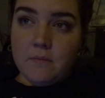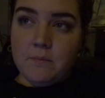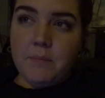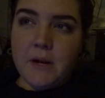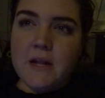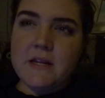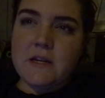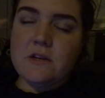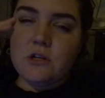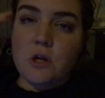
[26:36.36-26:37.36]
but I
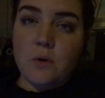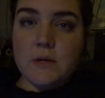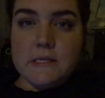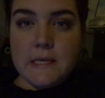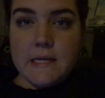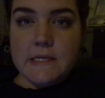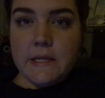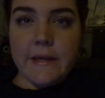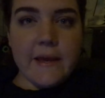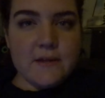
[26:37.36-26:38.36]
didn't notice it
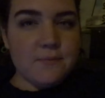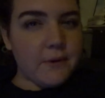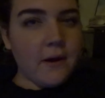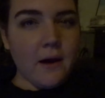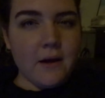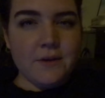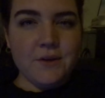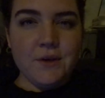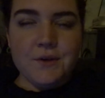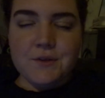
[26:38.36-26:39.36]
until the kids were gone,
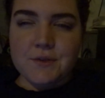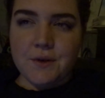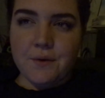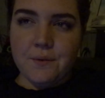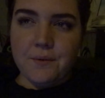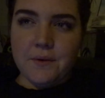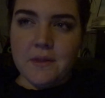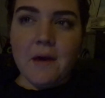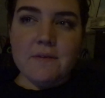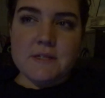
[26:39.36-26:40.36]
so
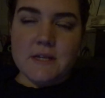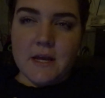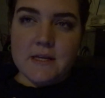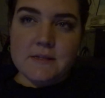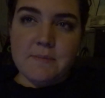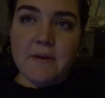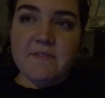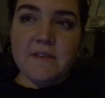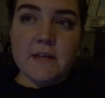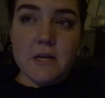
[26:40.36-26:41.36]
that was nice. My
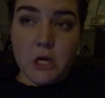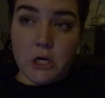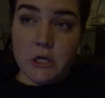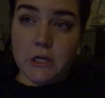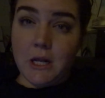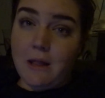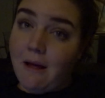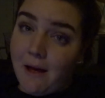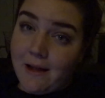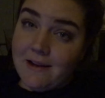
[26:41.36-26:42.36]
feet hurt a
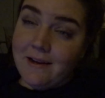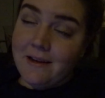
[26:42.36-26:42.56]
lot,